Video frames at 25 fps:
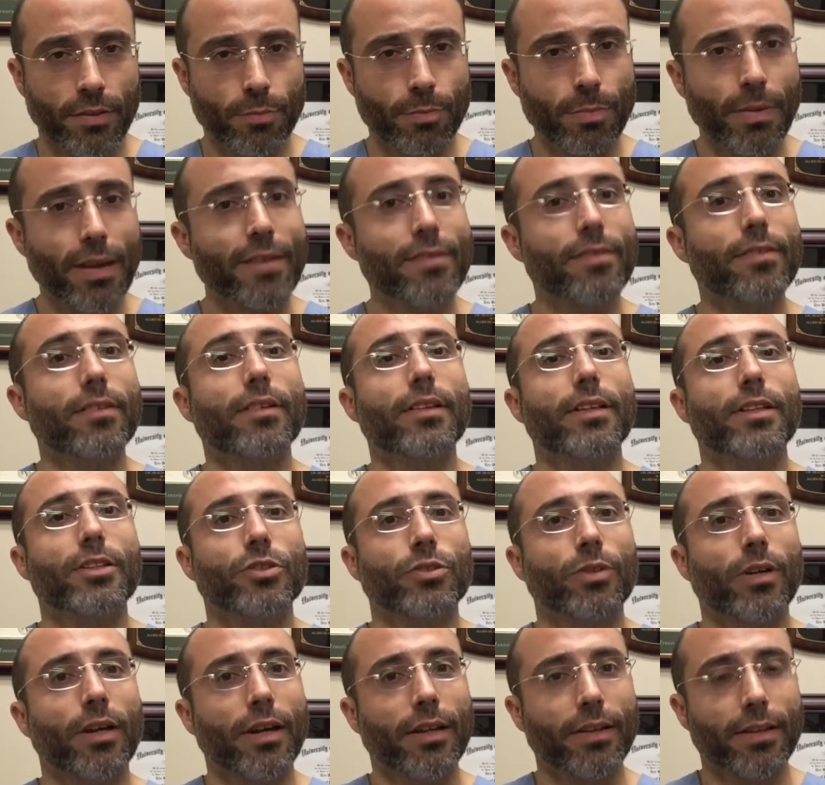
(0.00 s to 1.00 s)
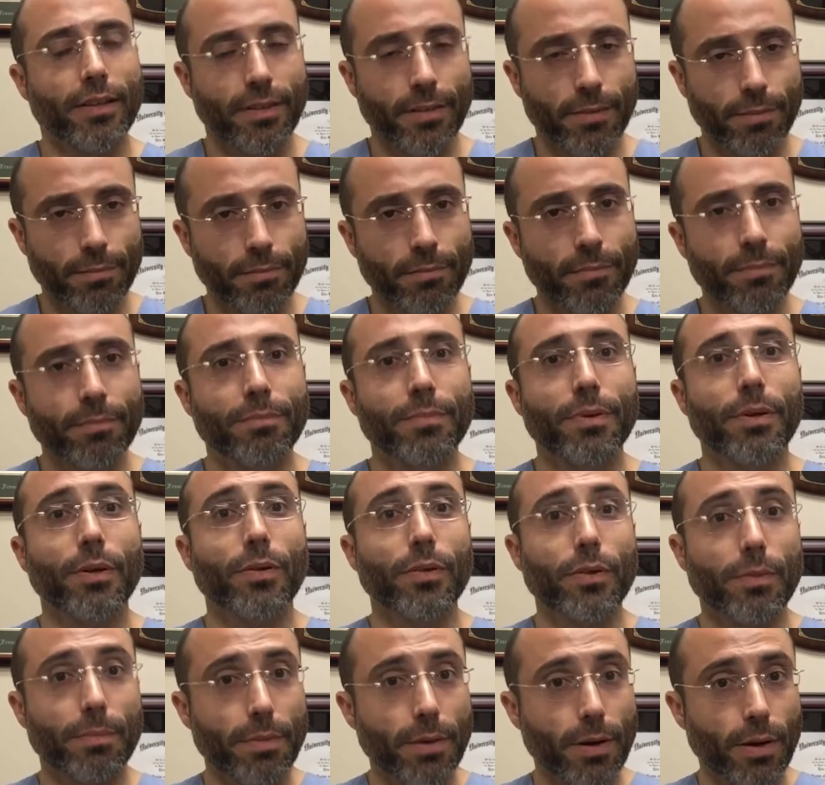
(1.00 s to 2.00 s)
Basically tried to
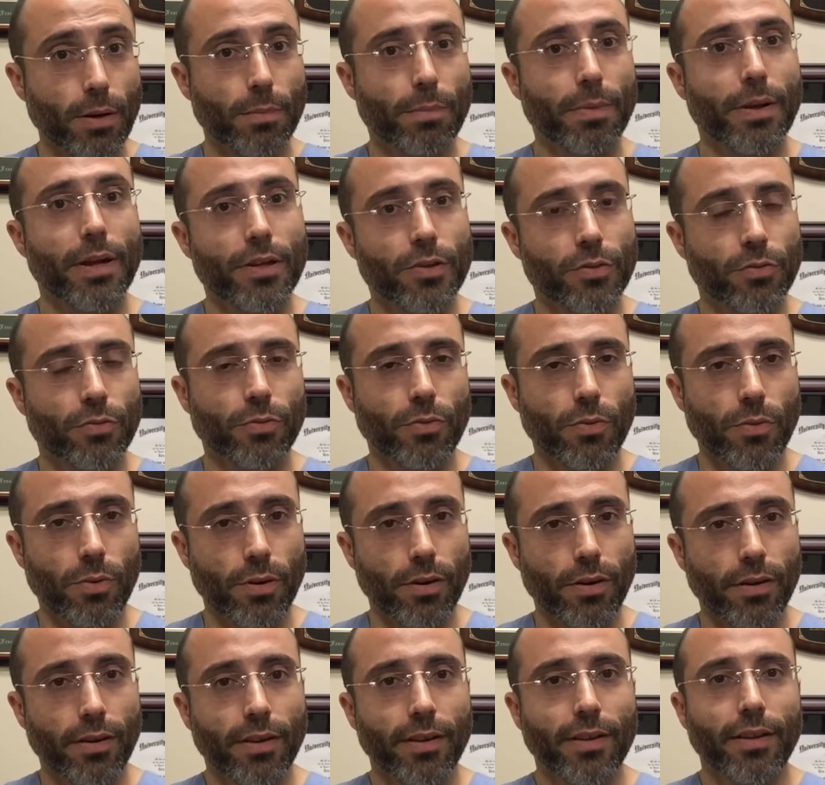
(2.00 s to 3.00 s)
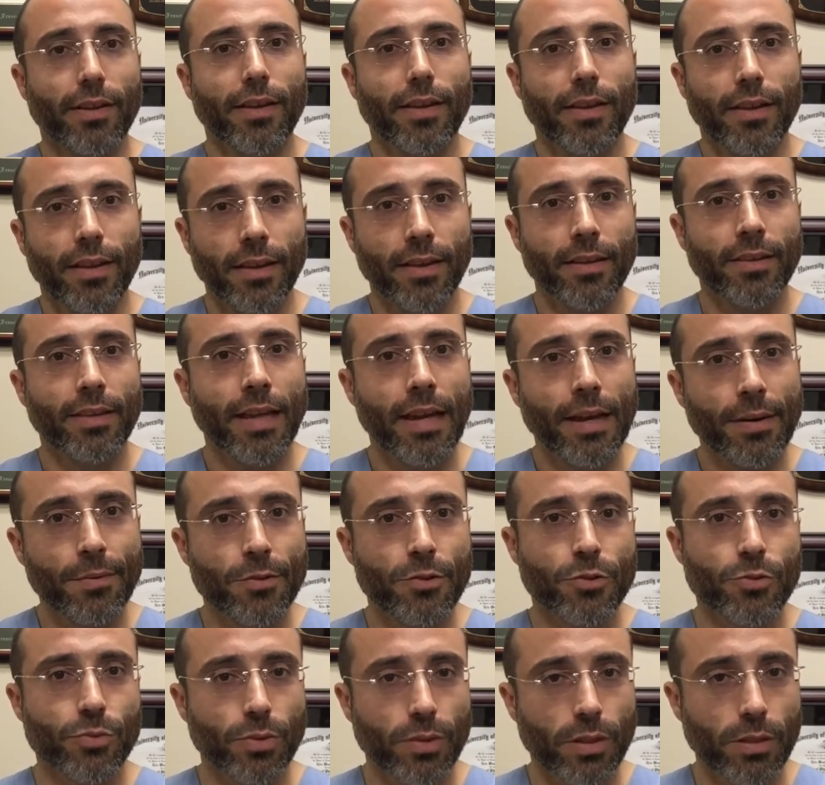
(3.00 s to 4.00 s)
build a better base for her, and that
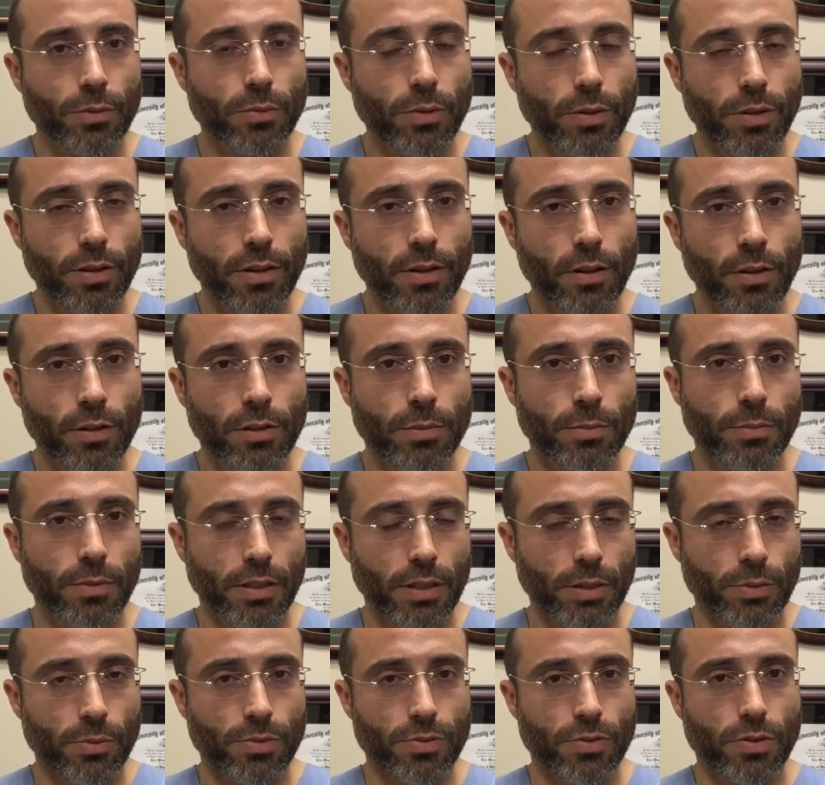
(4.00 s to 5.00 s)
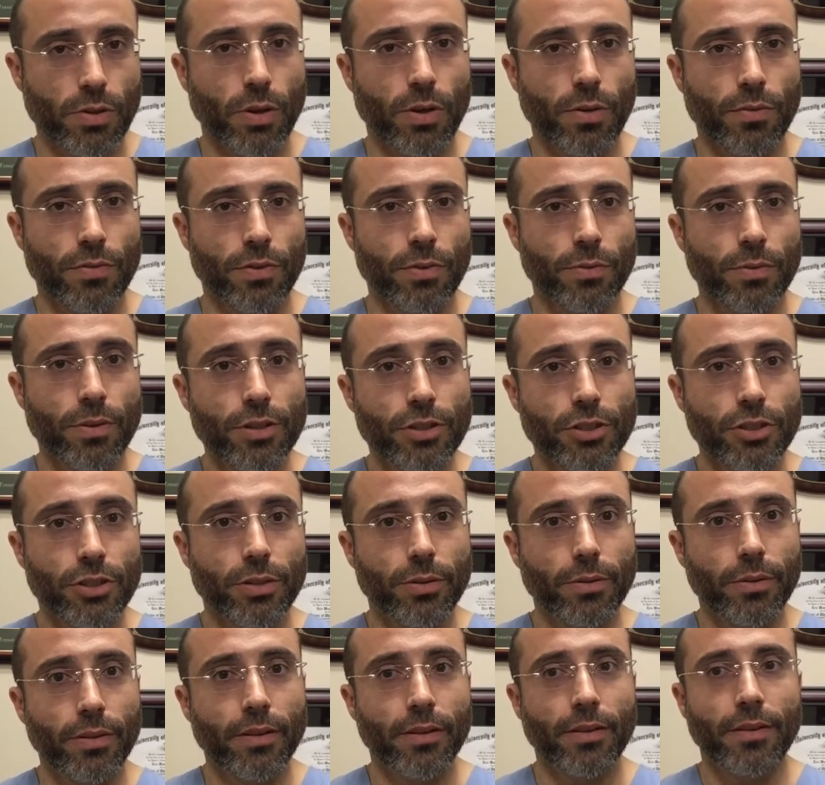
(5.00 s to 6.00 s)
was really what ultimately resolved her
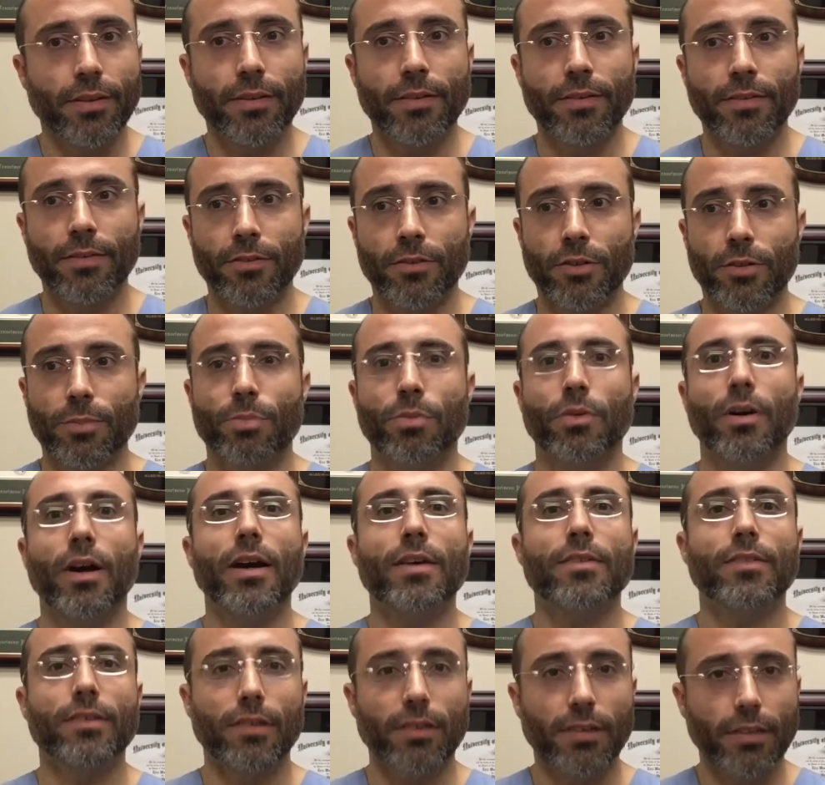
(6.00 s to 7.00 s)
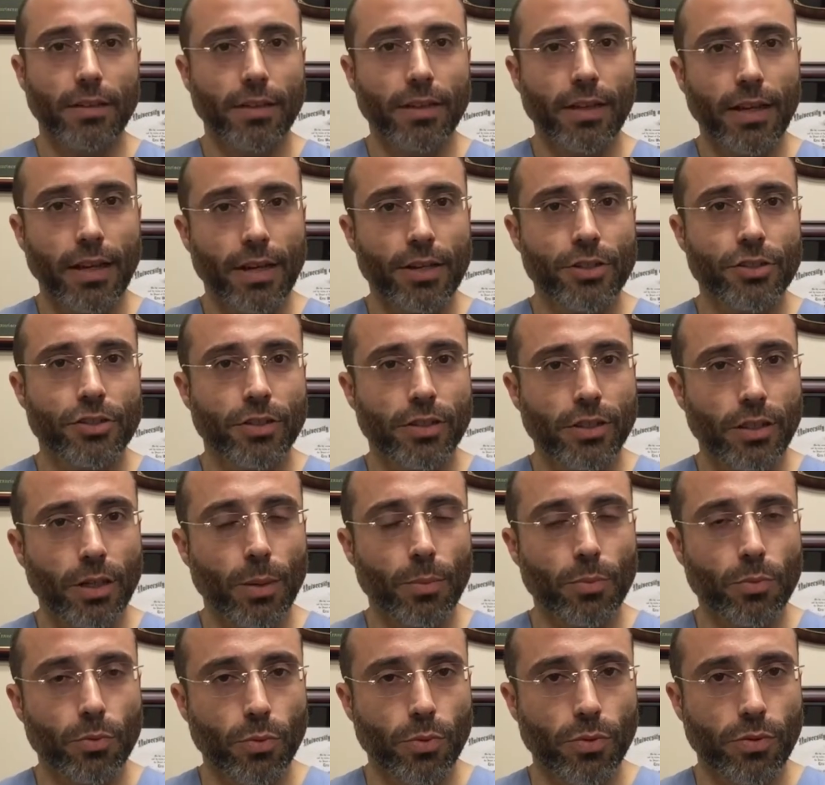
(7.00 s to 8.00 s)
issue, and surprisingly actually
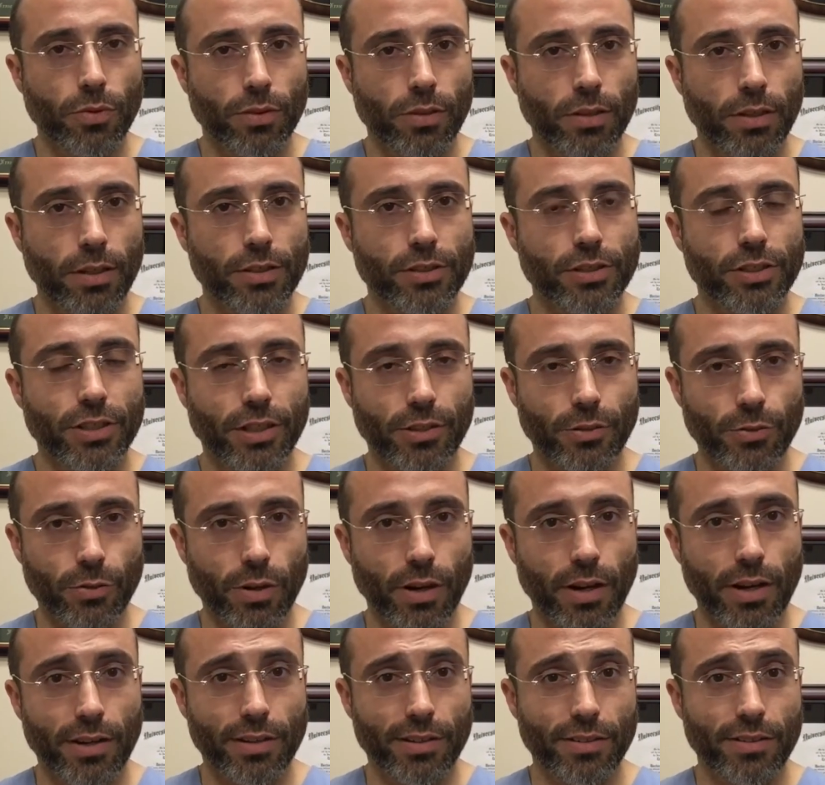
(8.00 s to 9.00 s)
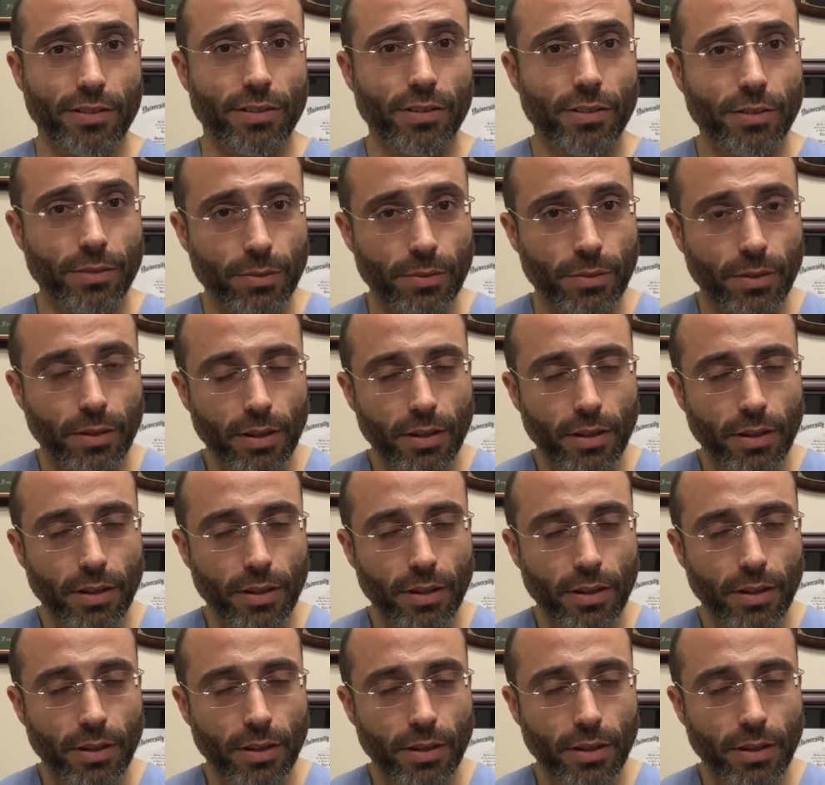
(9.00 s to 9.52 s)
helped her with her clenching and grinding too.